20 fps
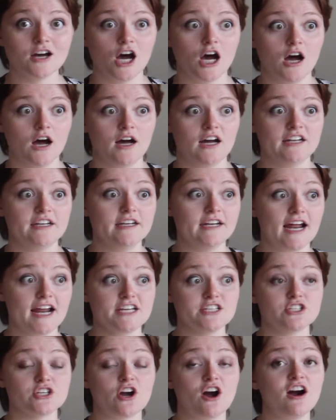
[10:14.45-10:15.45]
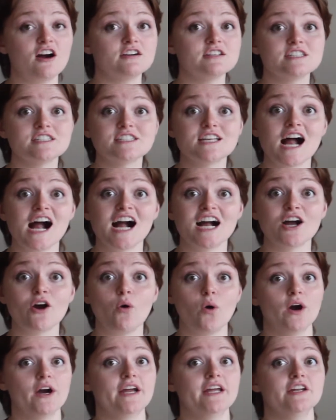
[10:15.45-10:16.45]
on nice cardstock
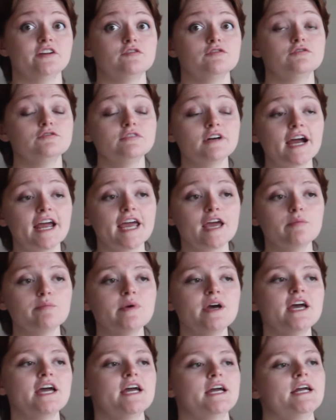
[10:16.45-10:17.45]
or in a frame.